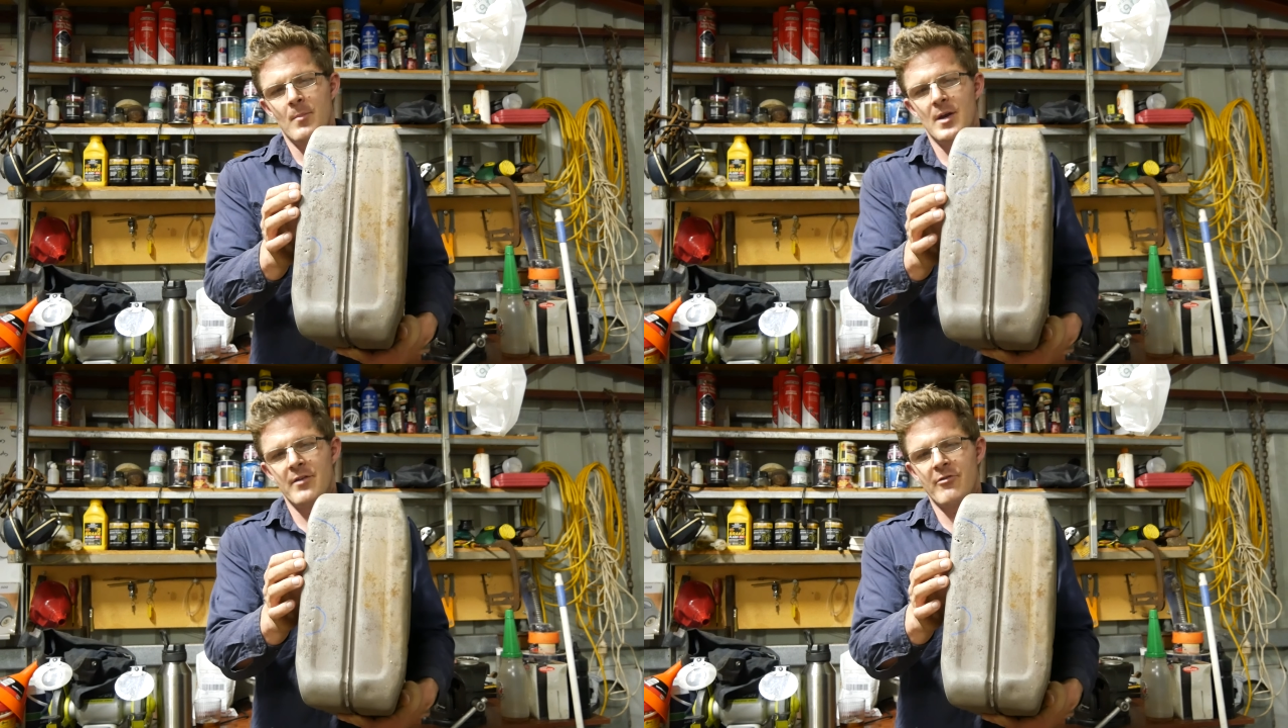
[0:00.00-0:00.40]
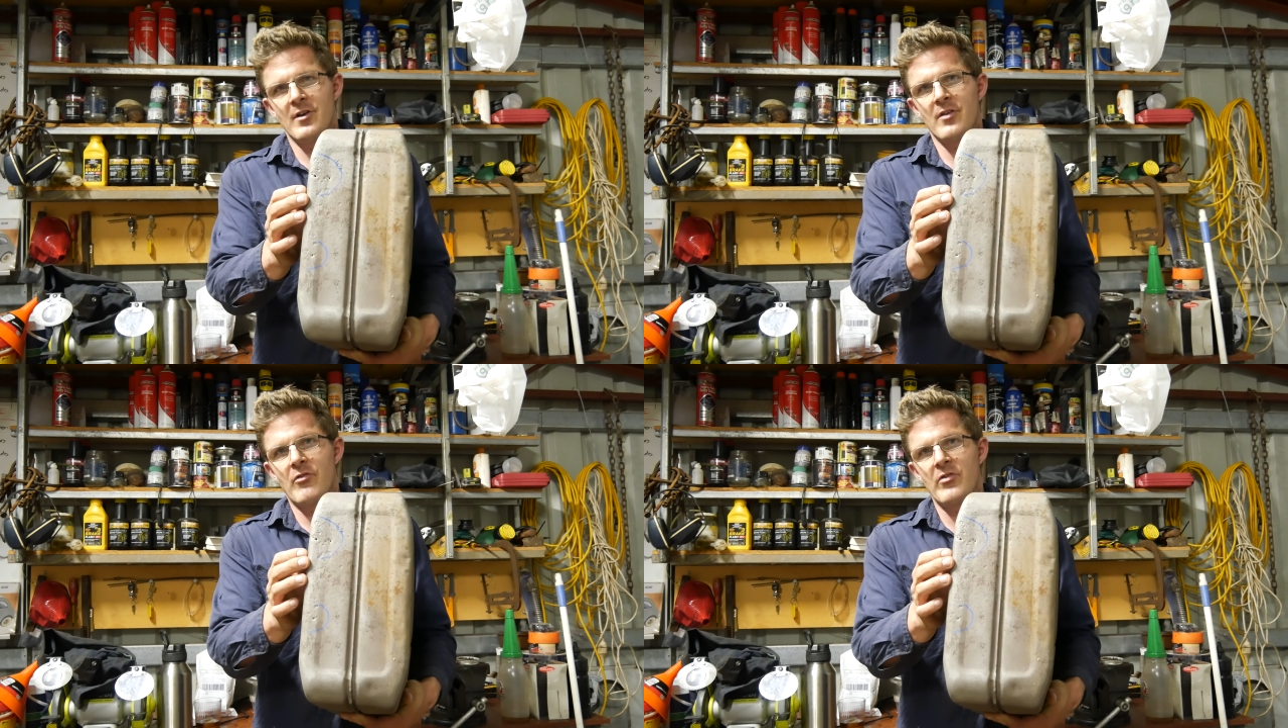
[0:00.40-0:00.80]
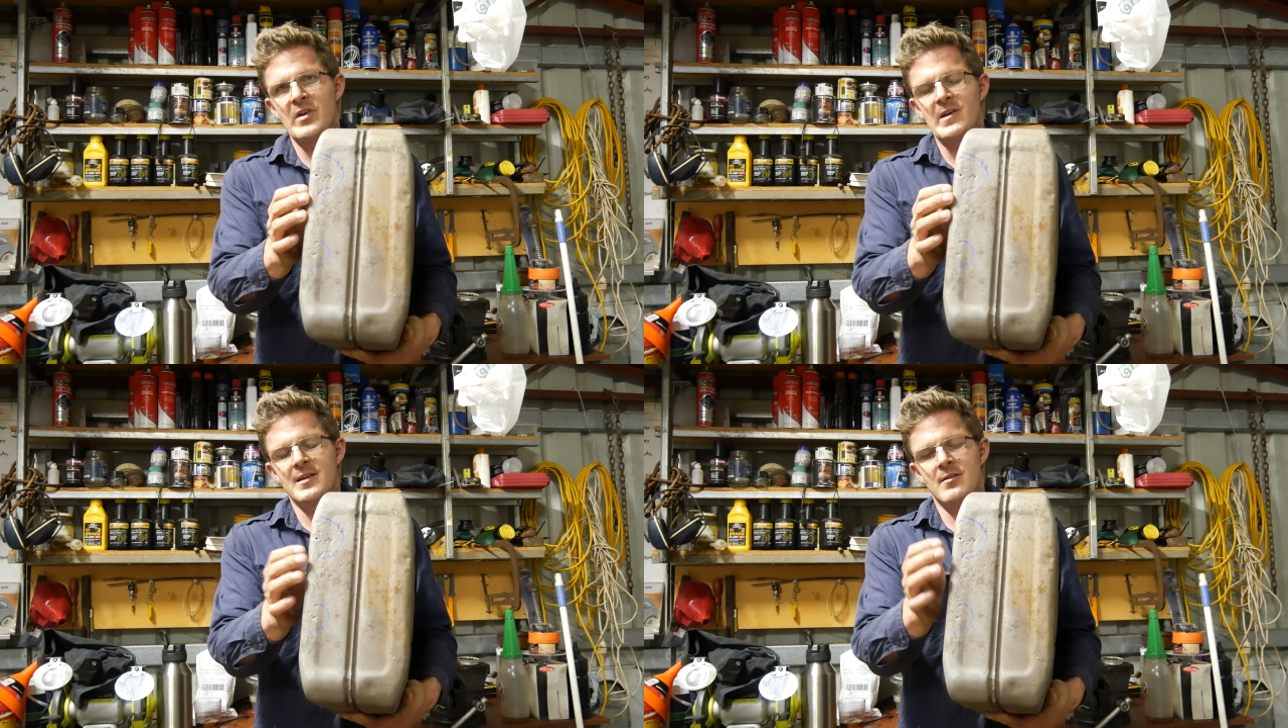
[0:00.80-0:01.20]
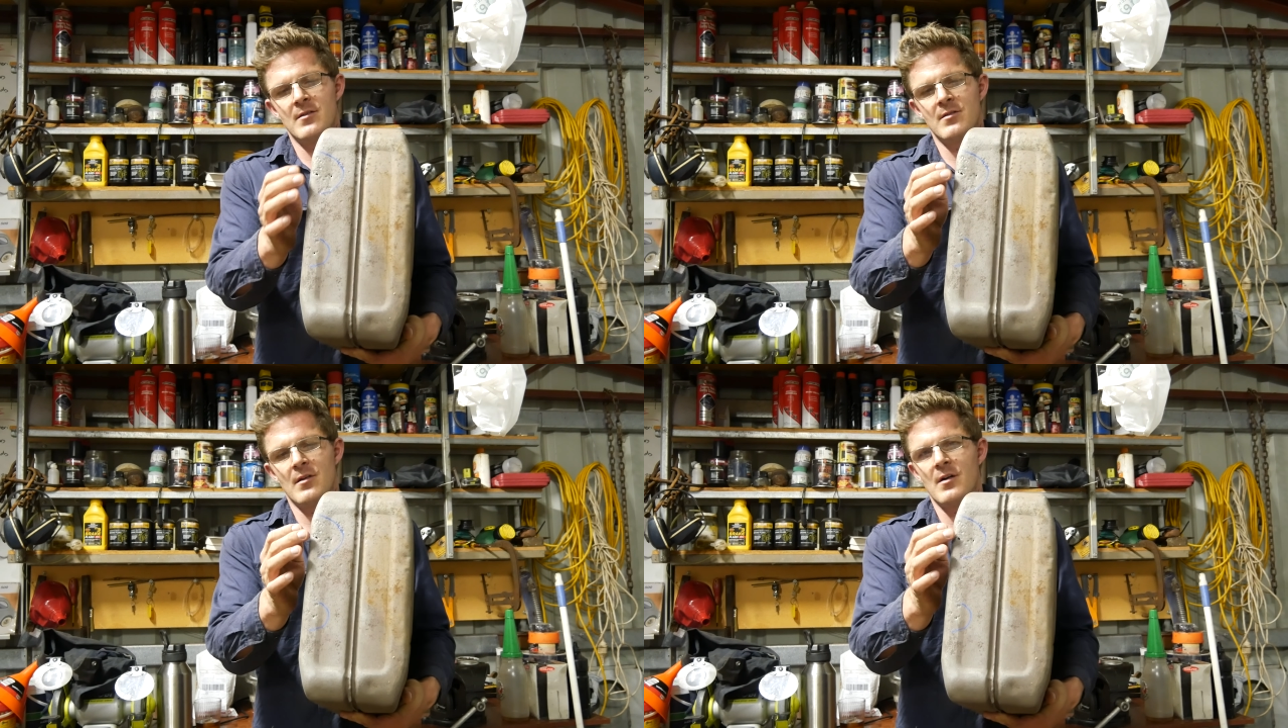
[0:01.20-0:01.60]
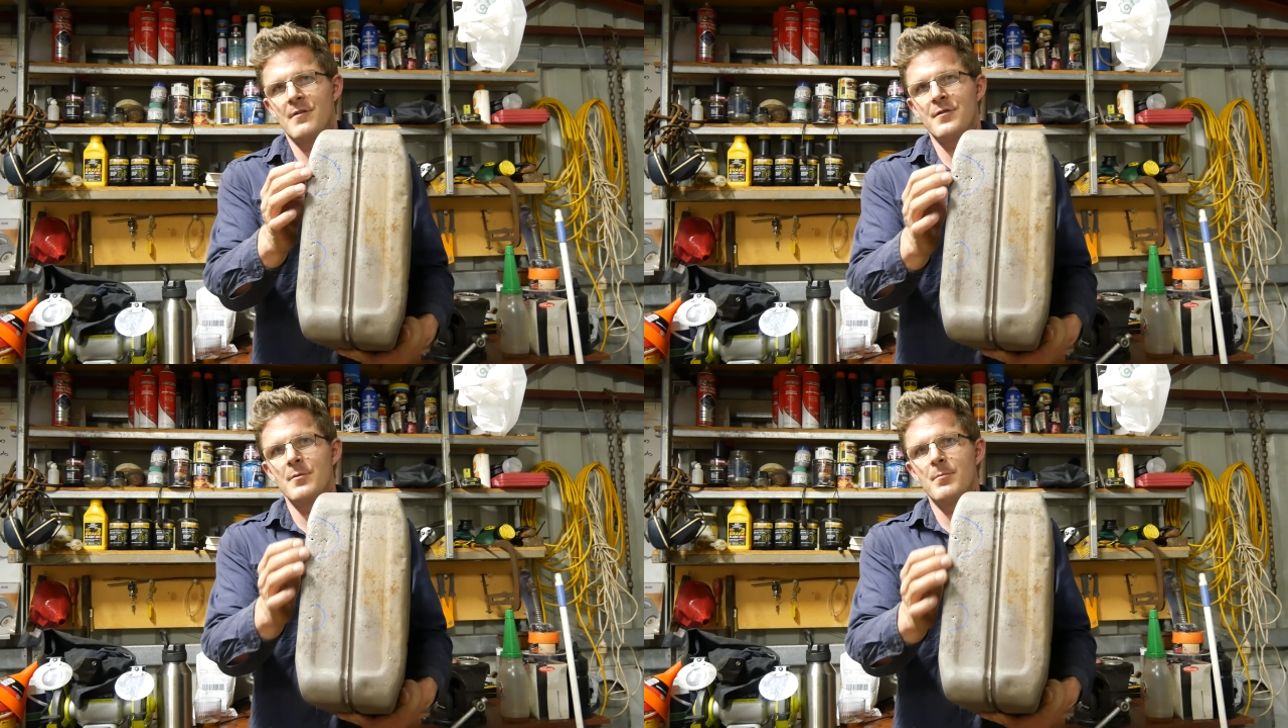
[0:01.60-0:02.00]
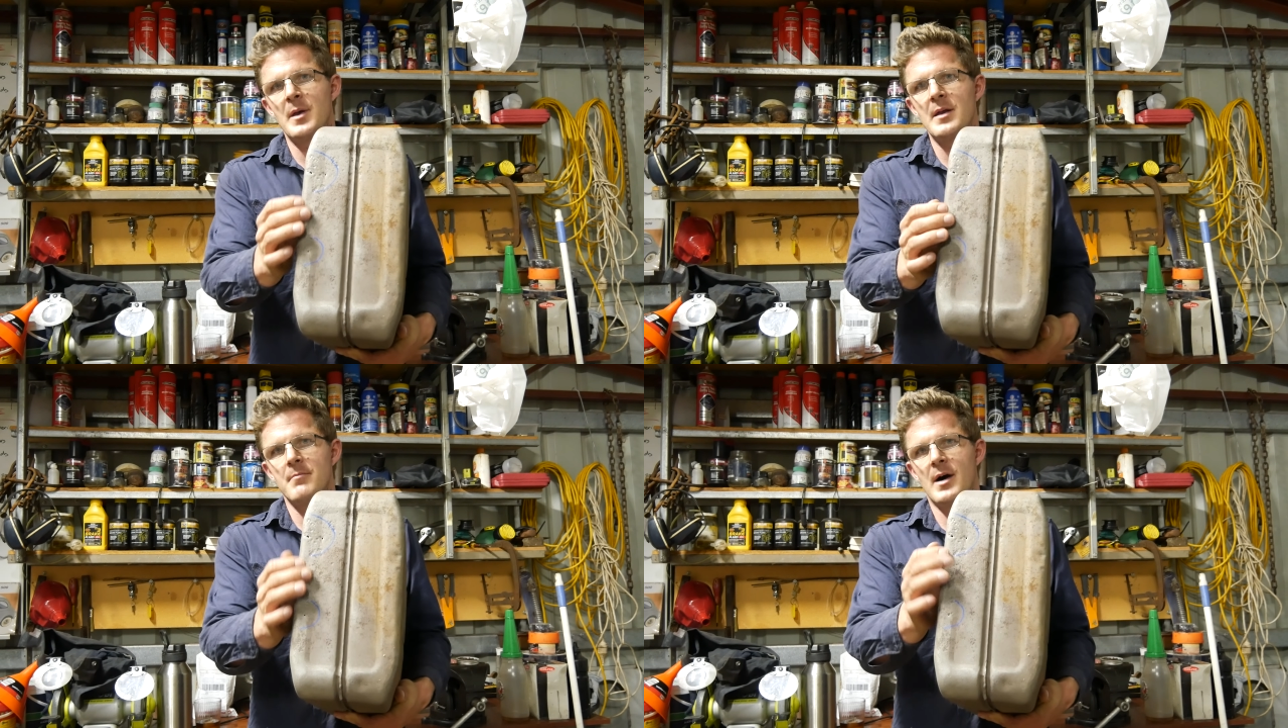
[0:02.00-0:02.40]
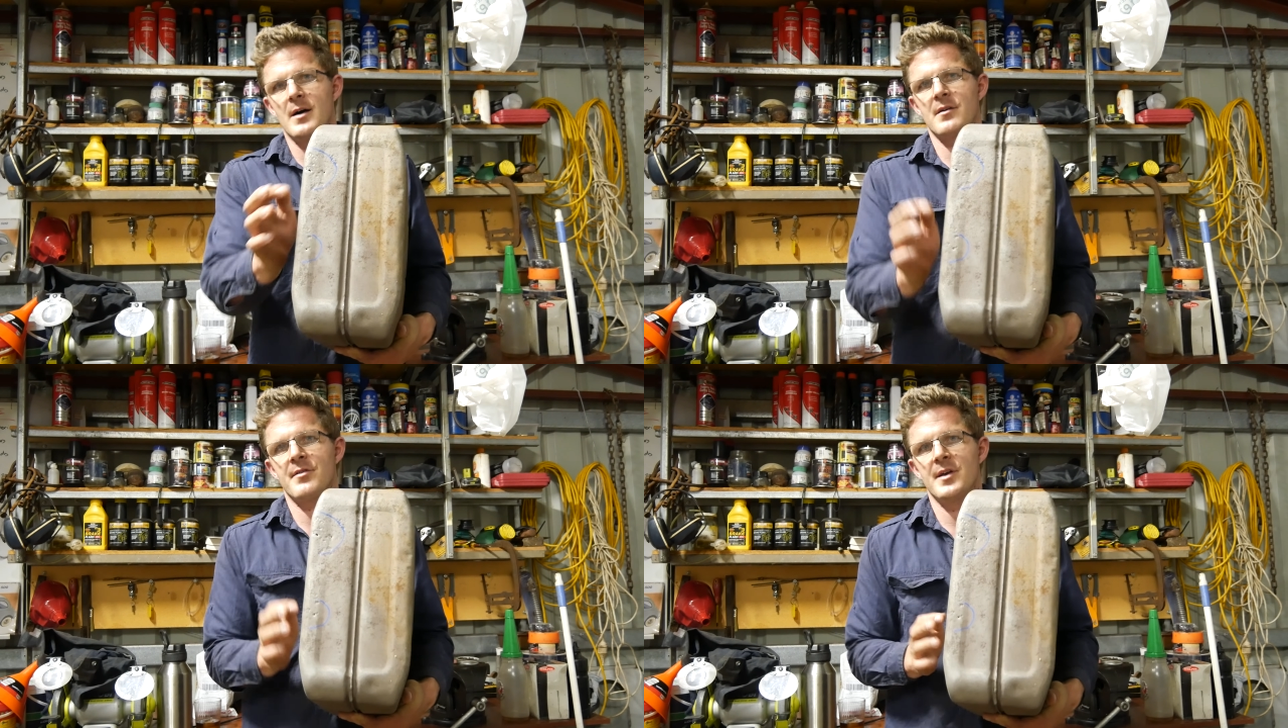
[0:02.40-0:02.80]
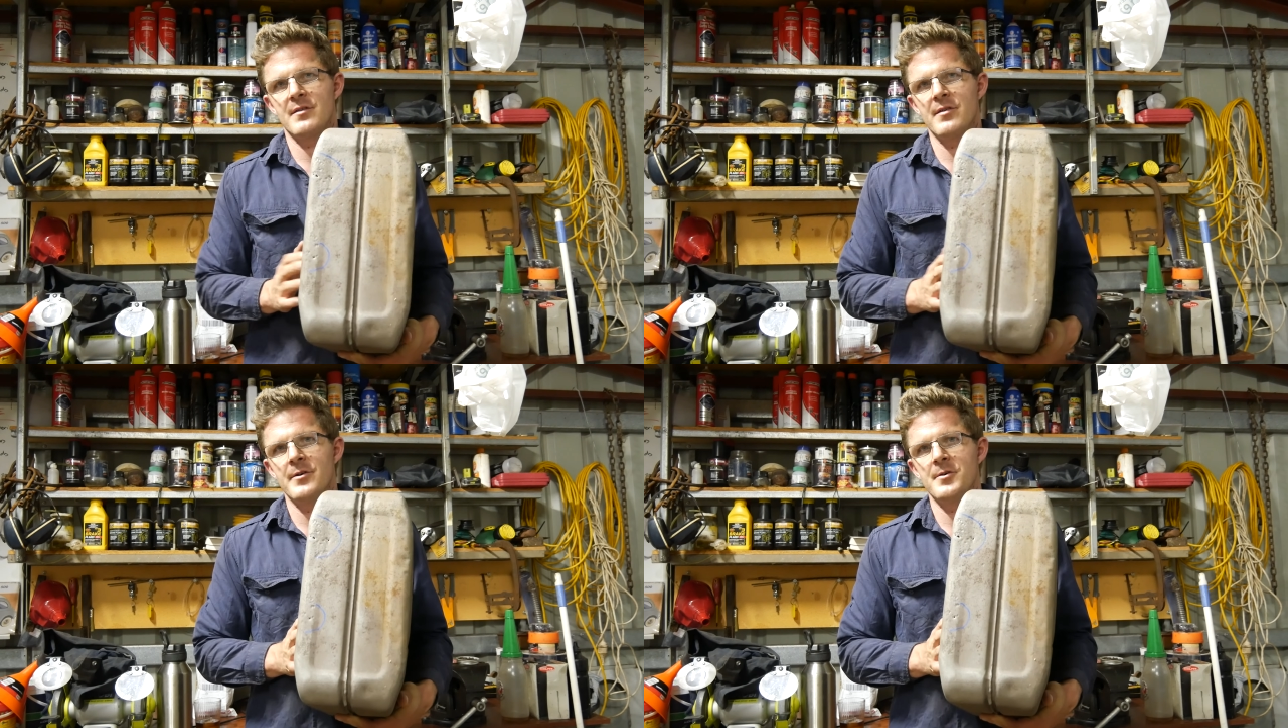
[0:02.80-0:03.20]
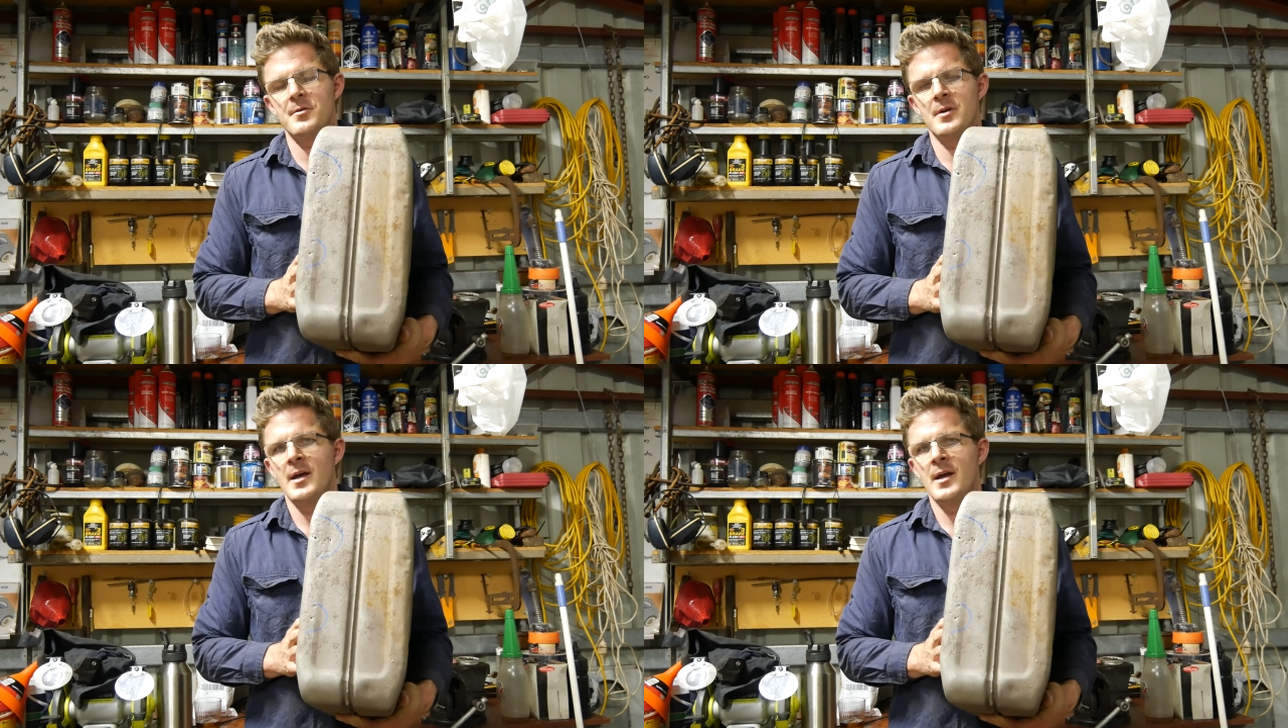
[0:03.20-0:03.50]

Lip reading: But as you can see, there's a few pit marks there too.